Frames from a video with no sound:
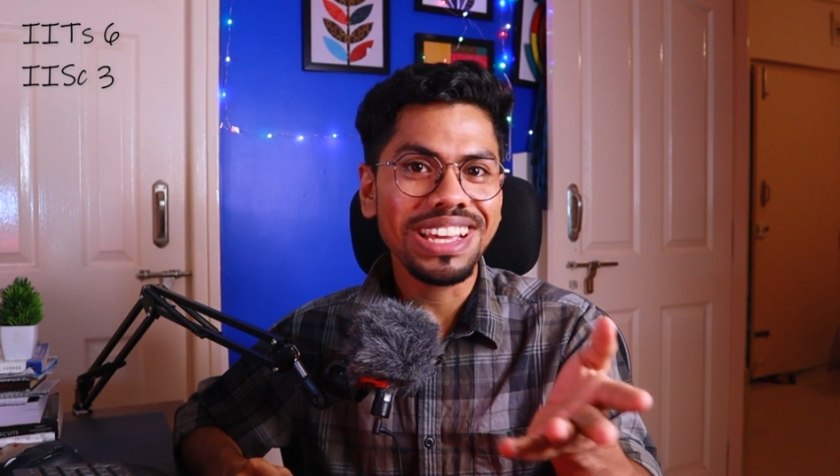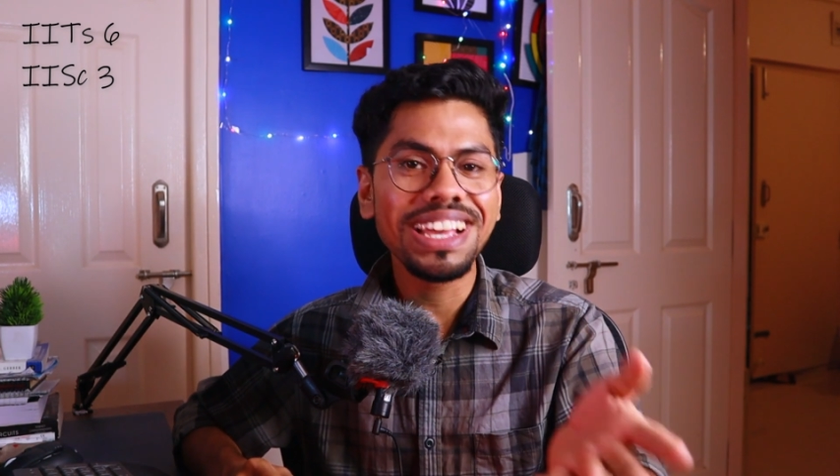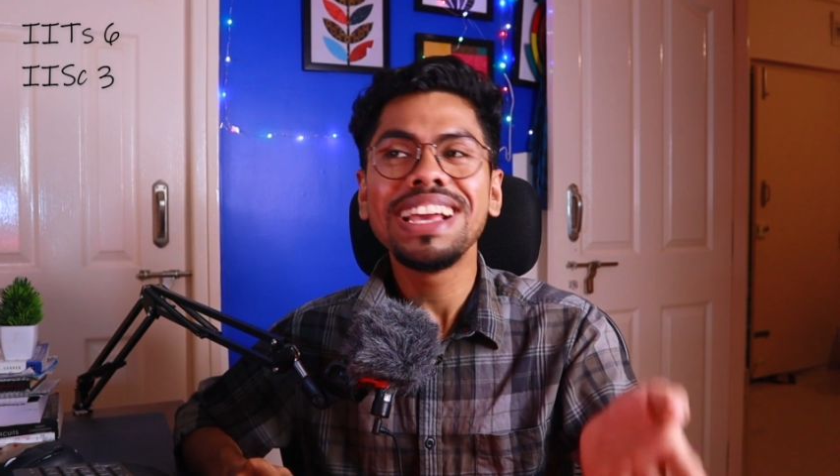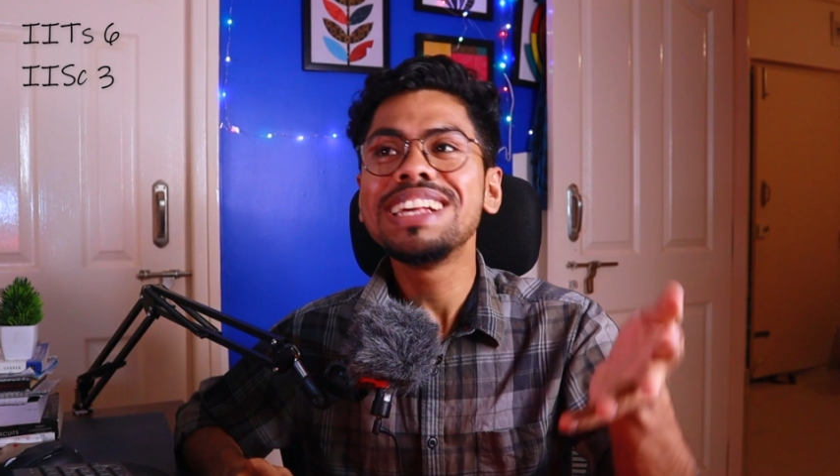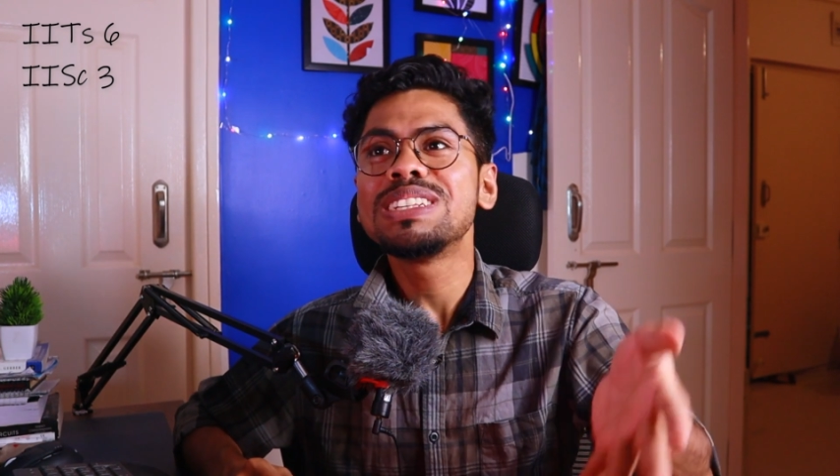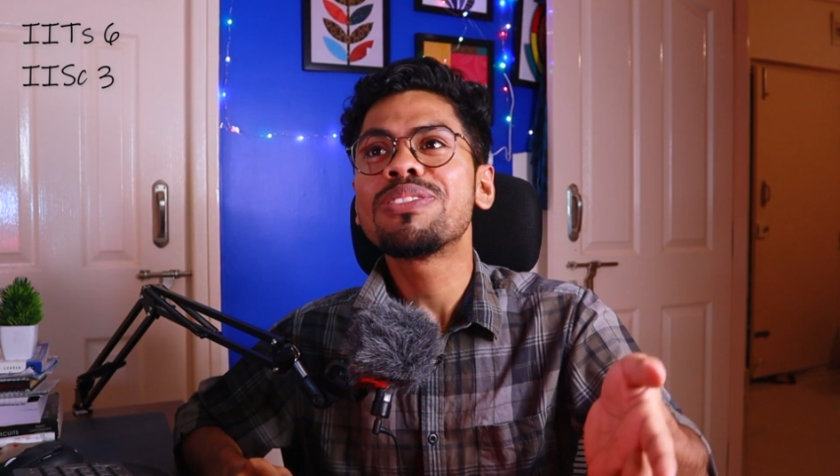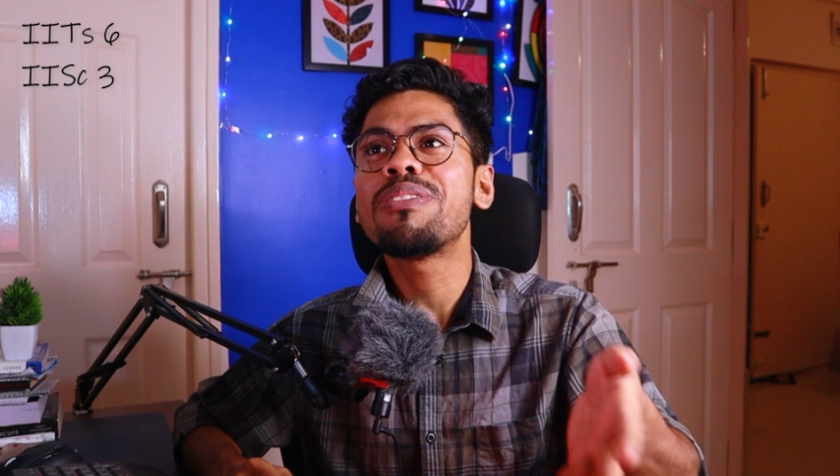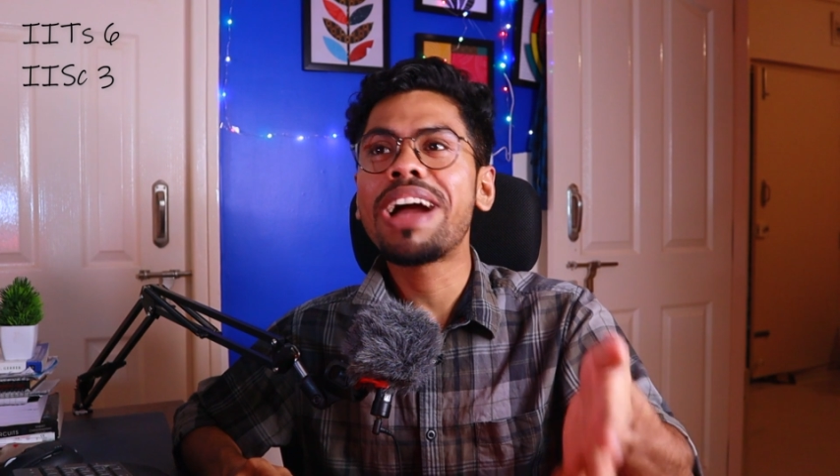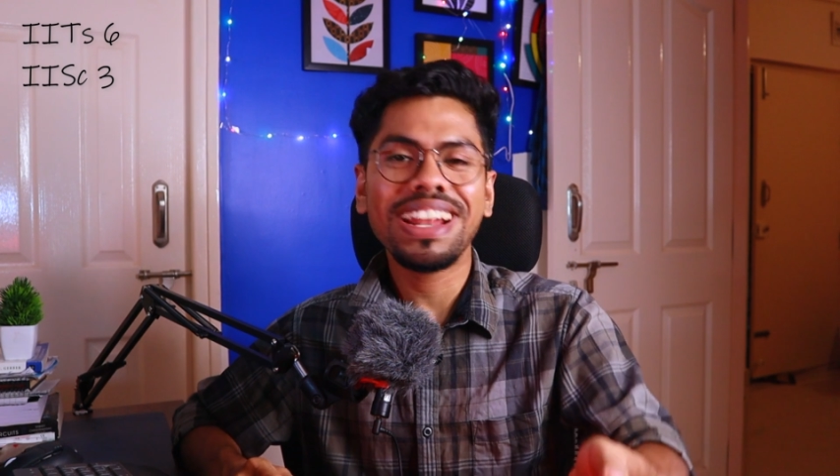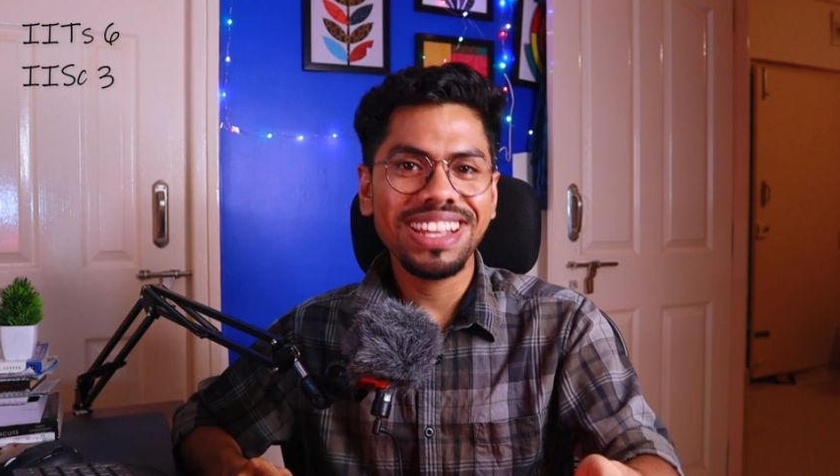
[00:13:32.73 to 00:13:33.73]
He is
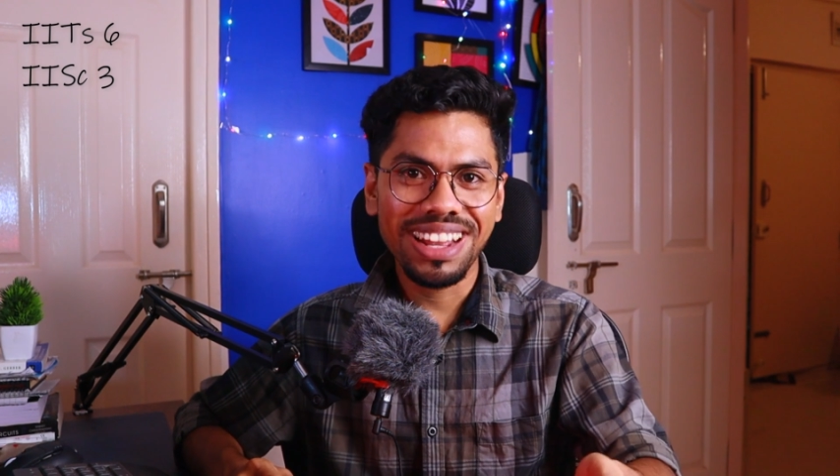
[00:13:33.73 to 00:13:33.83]
from IIT